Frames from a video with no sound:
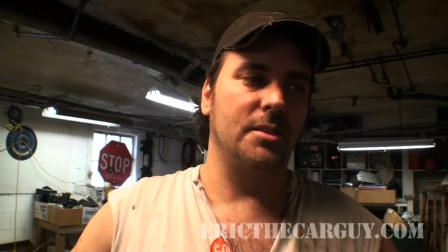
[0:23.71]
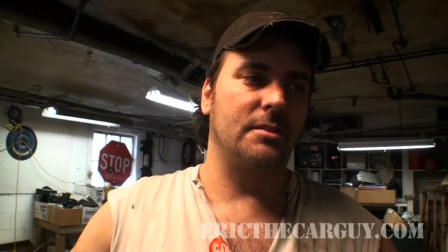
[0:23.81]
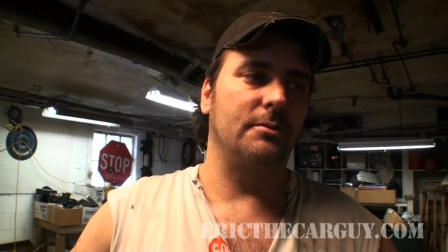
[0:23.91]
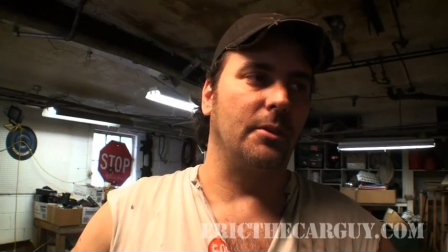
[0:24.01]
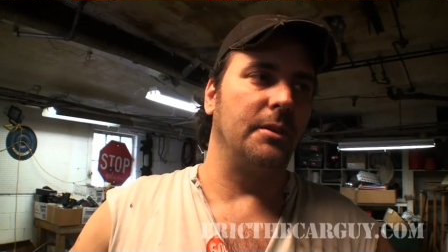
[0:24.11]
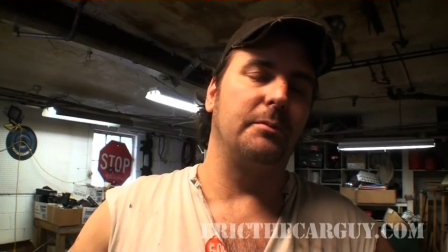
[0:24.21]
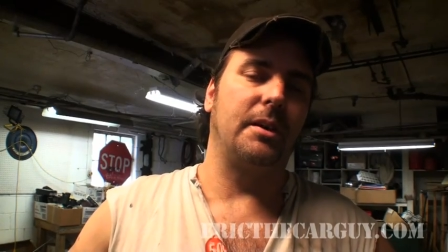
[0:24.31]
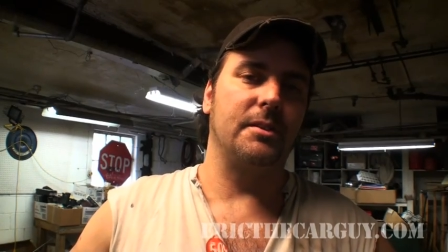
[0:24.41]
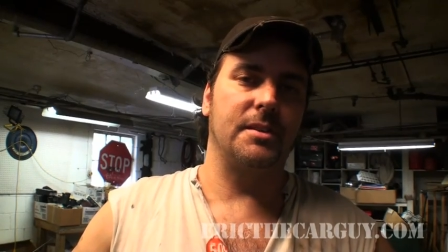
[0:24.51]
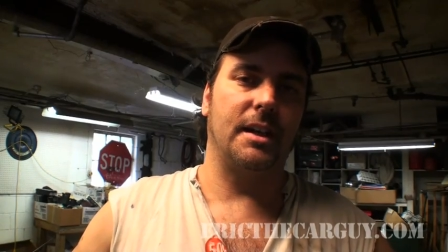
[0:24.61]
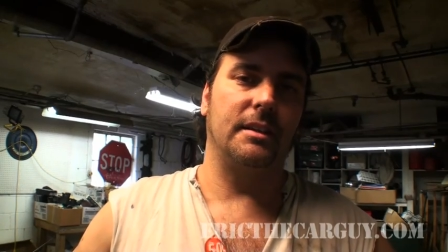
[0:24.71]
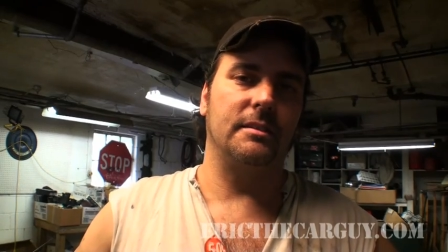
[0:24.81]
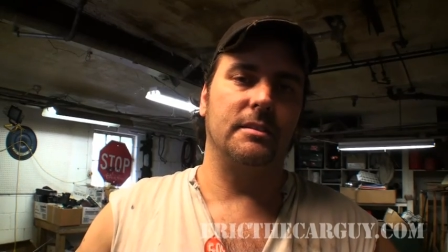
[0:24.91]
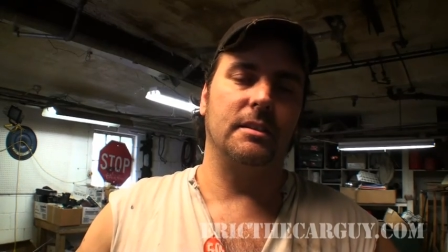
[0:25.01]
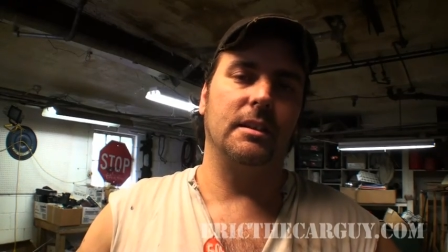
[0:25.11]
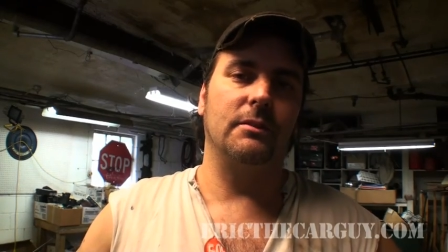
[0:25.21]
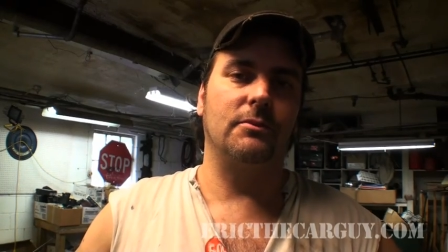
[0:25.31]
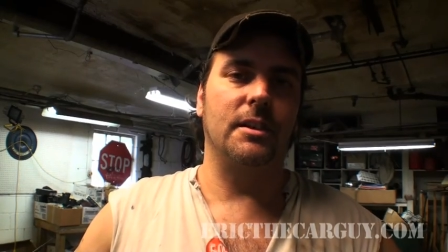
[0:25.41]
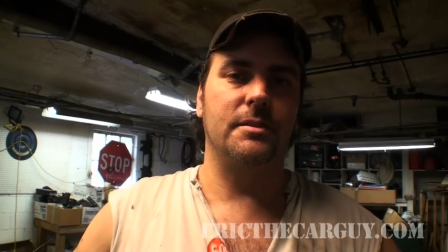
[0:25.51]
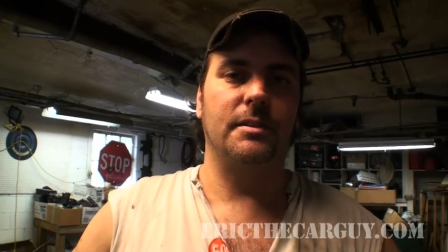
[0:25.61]
just throwing parts at it until you get
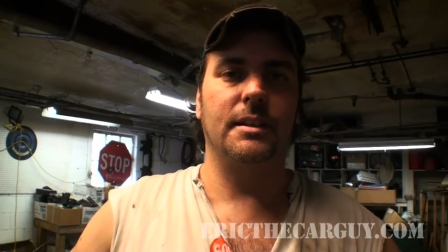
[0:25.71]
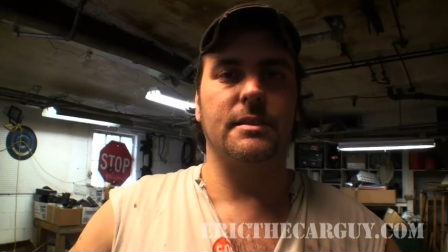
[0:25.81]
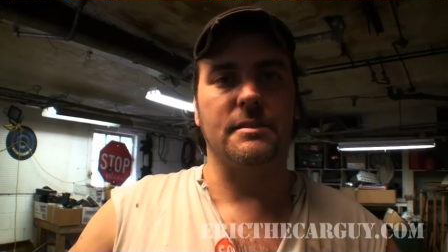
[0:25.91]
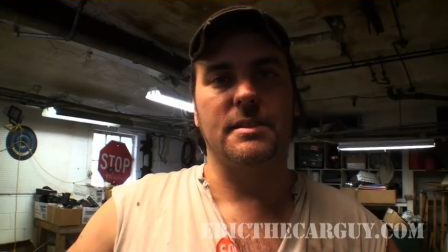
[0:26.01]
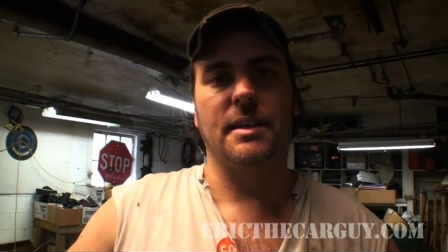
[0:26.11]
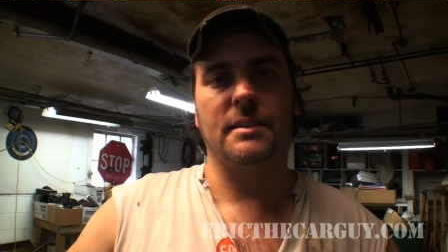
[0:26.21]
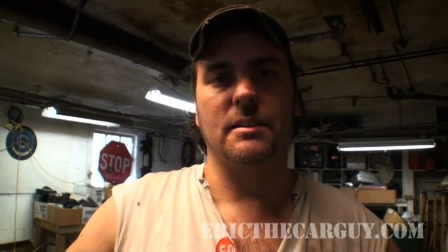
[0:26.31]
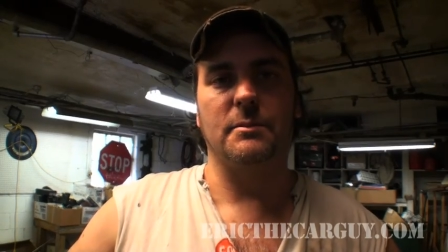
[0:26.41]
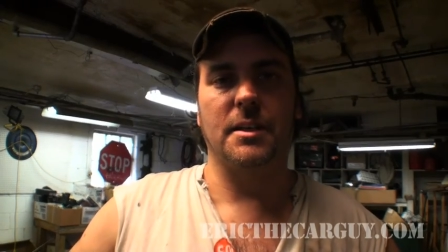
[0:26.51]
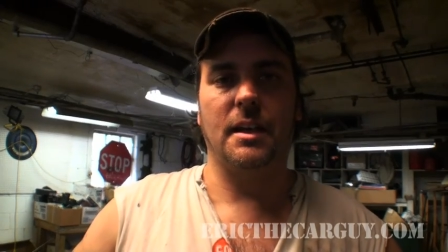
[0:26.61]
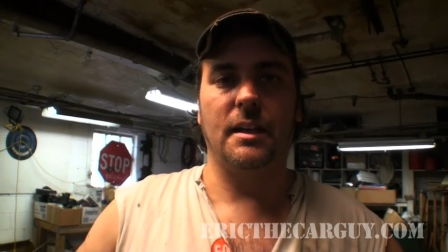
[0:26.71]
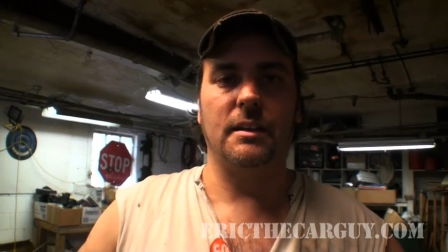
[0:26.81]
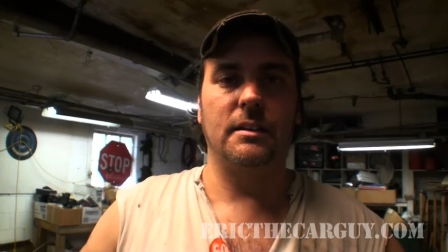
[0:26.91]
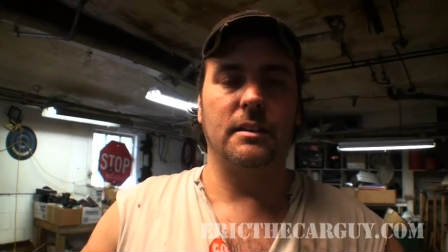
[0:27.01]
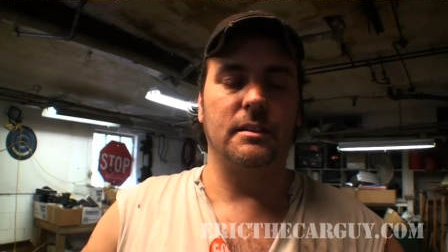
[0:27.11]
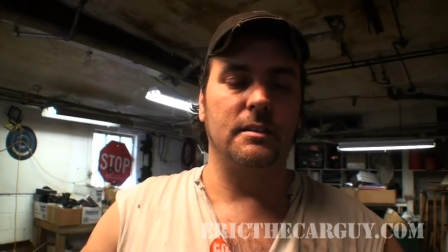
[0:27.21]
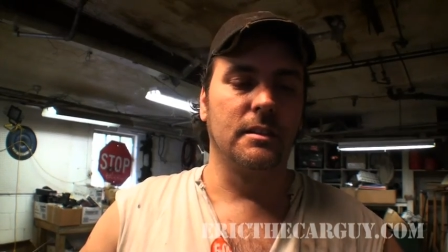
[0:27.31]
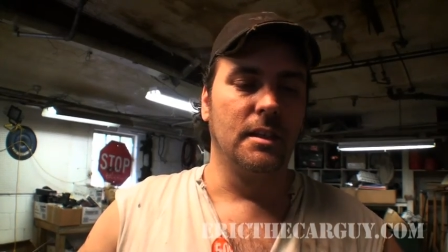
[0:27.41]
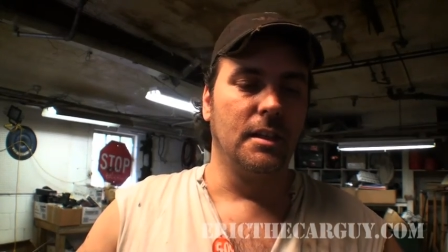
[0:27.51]
frustrated and take it to the mechanic and